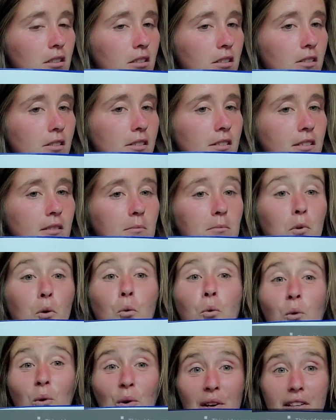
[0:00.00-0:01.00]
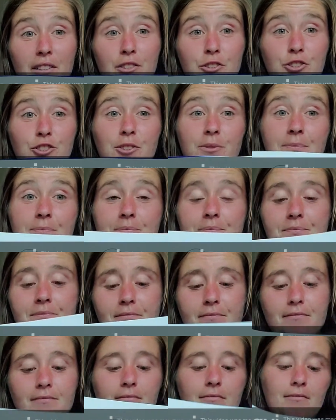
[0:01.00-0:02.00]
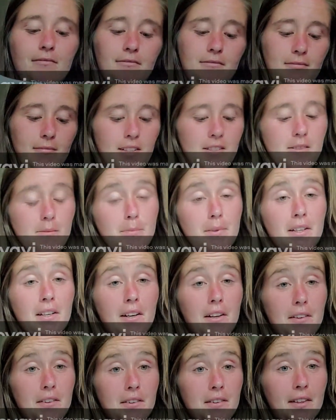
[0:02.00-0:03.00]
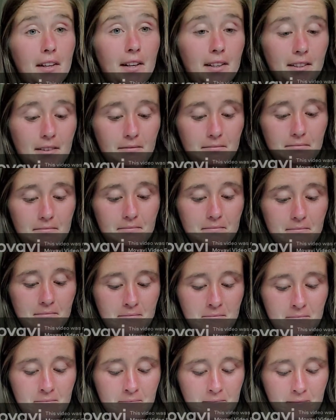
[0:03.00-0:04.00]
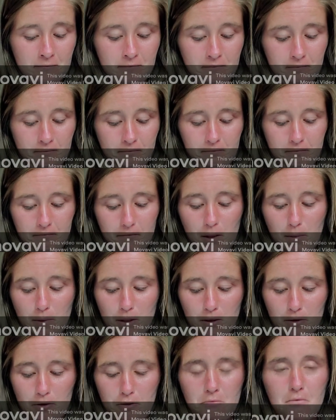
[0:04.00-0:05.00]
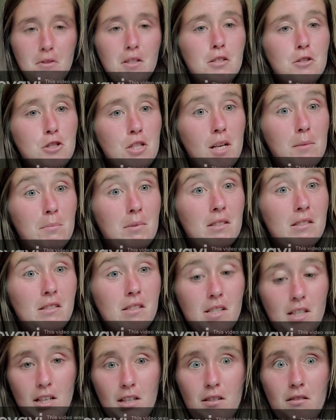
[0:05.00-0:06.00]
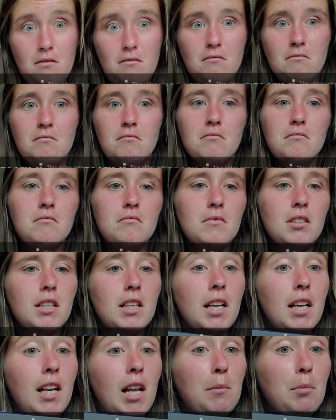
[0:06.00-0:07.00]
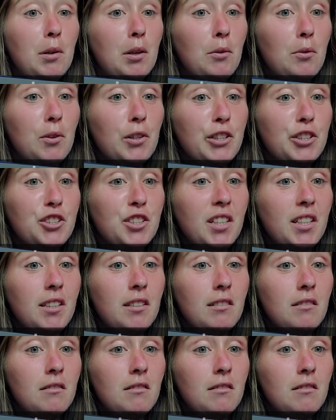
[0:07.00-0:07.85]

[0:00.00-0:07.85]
some orange. So I'm going to color that in. Maybe I'll do this shape instead. Can I put orange here?